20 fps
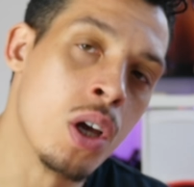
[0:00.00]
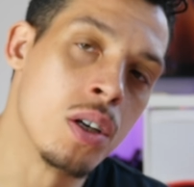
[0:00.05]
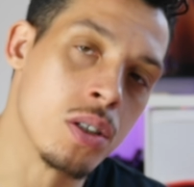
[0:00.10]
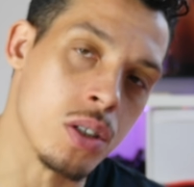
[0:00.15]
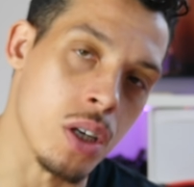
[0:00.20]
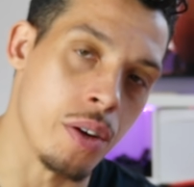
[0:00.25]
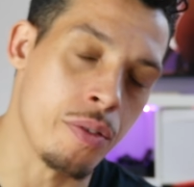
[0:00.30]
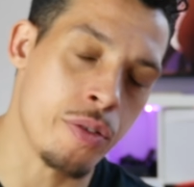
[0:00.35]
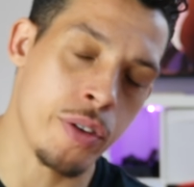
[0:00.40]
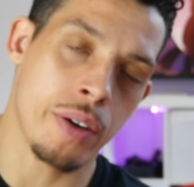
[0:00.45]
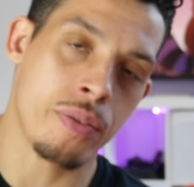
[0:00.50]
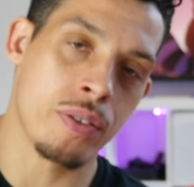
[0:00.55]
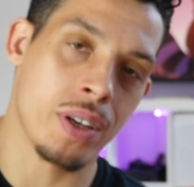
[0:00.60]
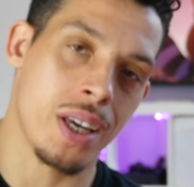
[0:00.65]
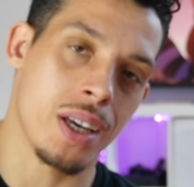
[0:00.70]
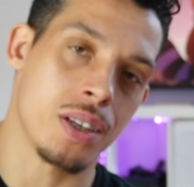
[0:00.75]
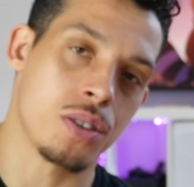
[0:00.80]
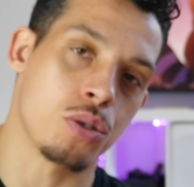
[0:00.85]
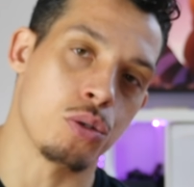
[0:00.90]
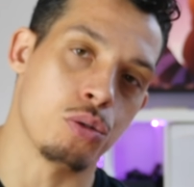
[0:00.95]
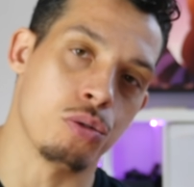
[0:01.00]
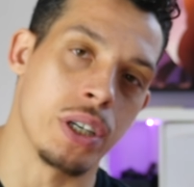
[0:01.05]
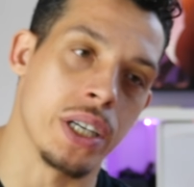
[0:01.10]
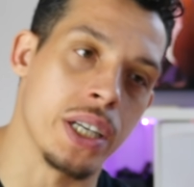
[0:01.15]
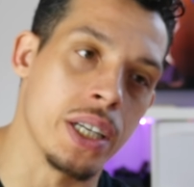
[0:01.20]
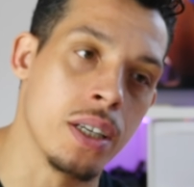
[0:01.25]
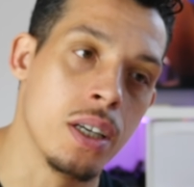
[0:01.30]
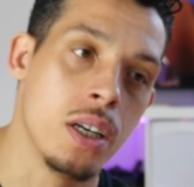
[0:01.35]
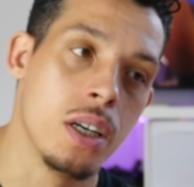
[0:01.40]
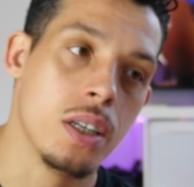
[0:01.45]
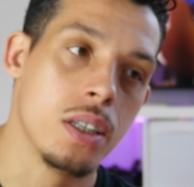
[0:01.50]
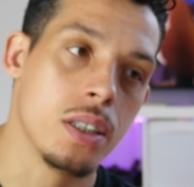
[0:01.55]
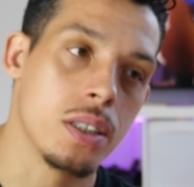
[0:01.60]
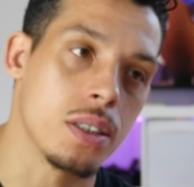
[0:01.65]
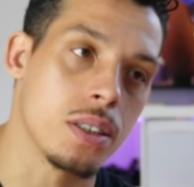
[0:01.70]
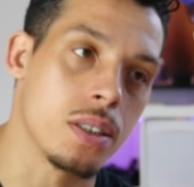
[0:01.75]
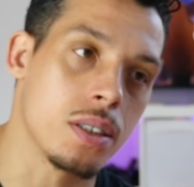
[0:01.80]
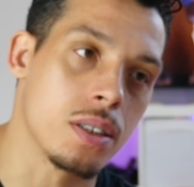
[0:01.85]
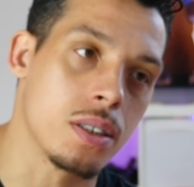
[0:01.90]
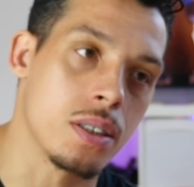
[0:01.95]
So if you haven't guessed already,
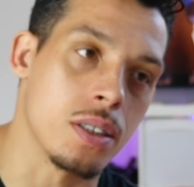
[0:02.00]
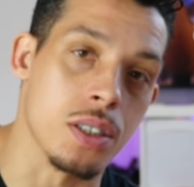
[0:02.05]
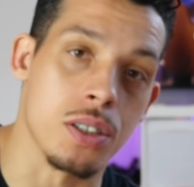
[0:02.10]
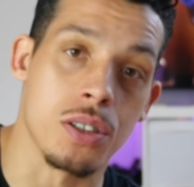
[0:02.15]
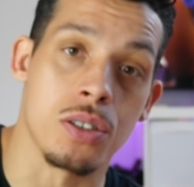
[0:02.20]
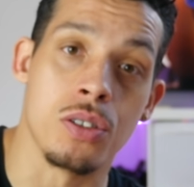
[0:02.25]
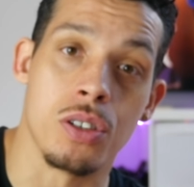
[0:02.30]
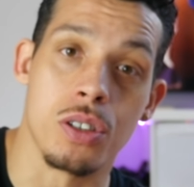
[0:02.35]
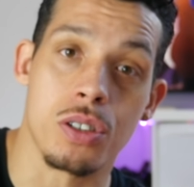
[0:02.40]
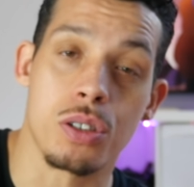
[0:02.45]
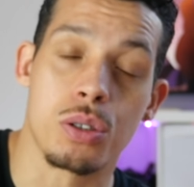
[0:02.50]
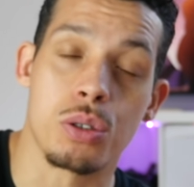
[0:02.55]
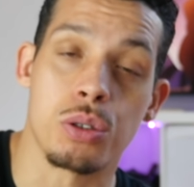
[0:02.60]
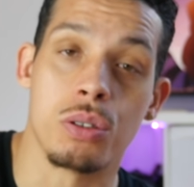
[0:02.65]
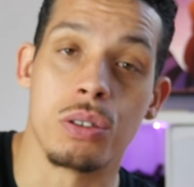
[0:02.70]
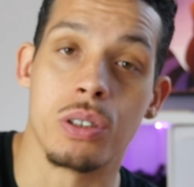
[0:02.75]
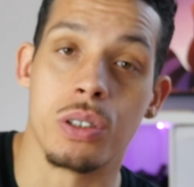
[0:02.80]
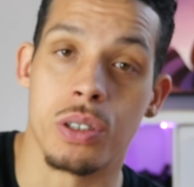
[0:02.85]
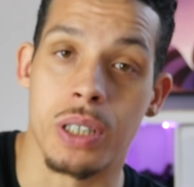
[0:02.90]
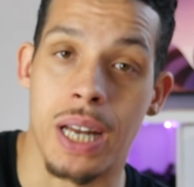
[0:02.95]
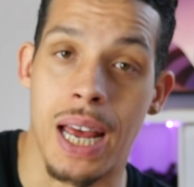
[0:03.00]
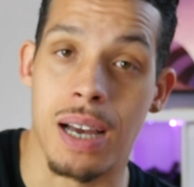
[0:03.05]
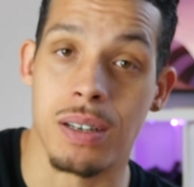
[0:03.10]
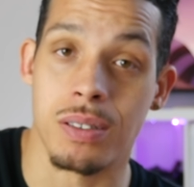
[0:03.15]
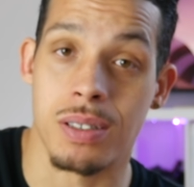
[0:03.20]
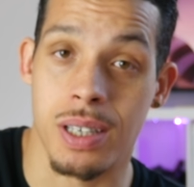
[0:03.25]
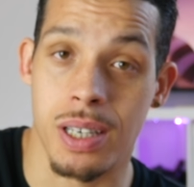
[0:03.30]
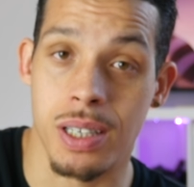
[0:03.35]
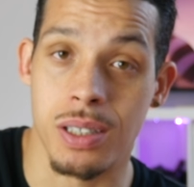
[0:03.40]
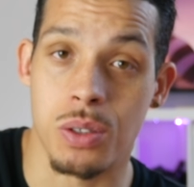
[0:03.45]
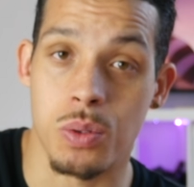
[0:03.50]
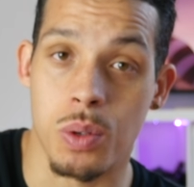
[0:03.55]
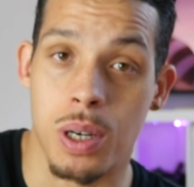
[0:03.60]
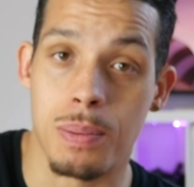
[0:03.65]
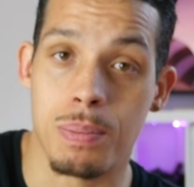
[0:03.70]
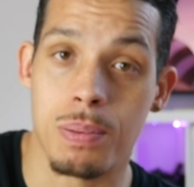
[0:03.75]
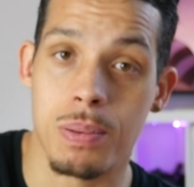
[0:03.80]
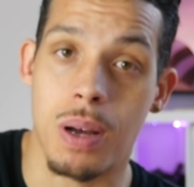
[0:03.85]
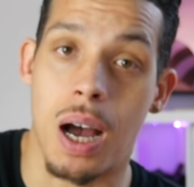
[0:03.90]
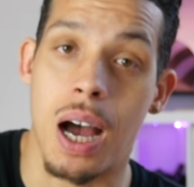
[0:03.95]
this is not a tutorial on how to head swipe.